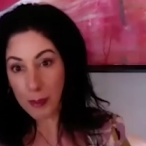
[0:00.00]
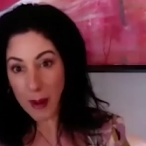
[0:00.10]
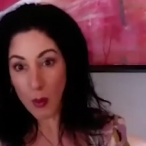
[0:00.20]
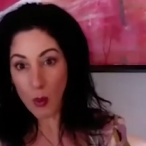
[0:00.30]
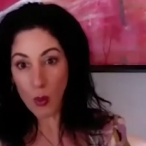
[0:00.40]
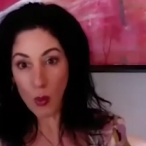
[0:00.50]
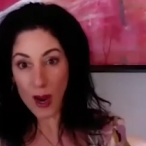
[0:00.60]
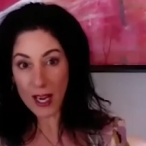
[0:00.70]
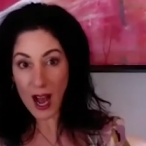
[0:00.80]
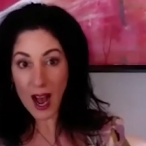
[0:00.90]
but
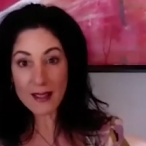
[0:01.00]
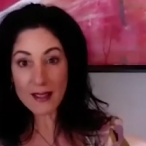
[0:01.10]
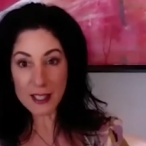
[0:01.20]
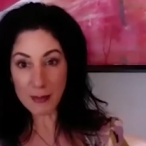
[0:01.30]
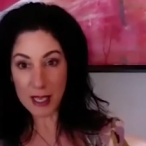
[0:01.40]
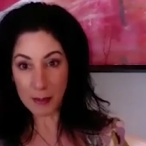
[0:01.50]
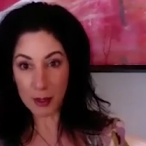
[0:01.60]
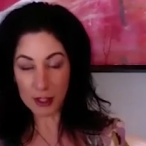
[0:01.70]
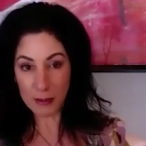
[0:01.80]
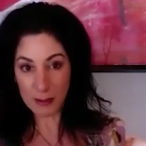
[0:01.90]
what causes
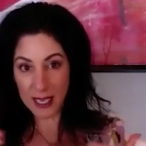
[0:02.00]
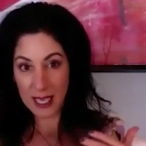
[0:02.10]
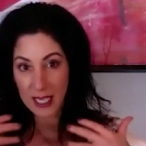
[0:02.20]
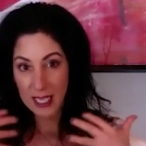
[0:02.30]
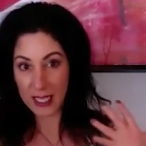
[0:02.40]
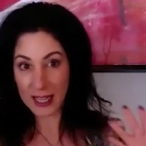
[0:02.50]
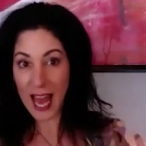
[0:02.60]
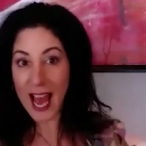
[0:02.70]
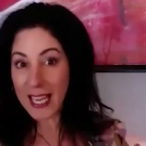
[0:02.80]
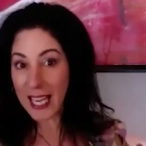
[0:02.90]
people to be
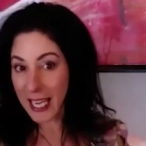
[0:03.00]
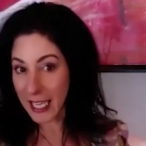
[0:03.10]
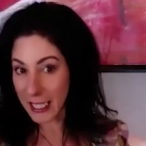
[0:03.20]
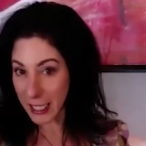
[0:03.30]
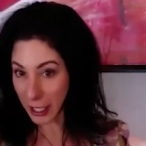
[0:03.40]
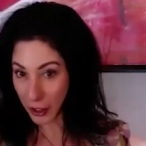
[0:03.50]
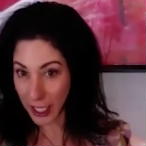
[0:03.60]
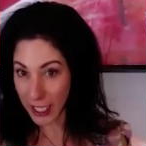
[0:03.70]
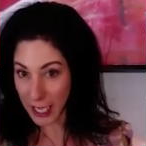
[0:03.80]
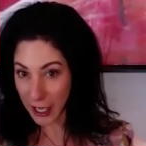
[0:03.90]
lacking in
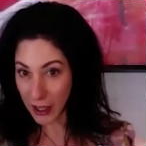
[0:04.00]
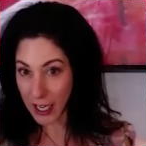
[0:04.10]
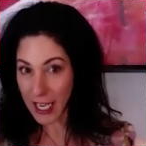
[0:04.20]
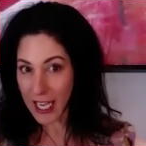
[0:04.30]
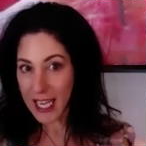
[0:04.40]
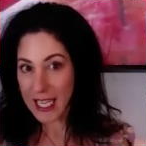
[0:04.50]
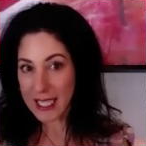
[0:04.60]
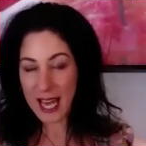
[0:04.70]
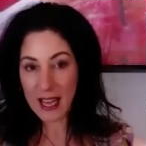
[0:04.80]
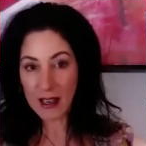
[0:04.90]
clarity there
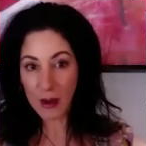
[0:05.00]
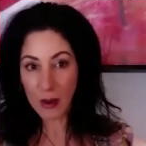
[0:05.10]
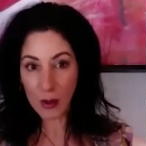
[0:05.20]
is that